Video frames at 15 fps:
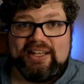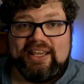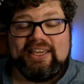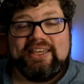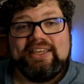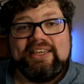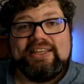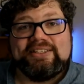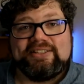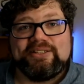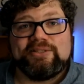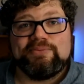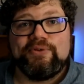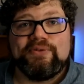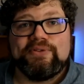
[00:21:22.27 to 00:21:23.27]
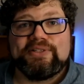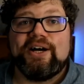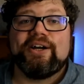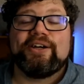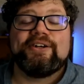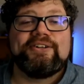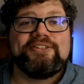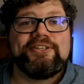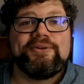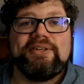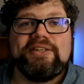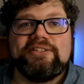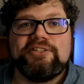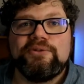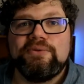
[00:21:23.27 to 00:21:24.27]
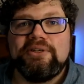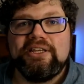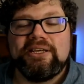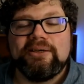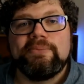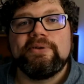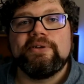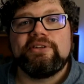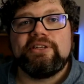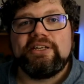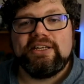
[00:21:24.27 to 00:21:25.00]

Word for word: He is a smooth talker, and so his unique ability,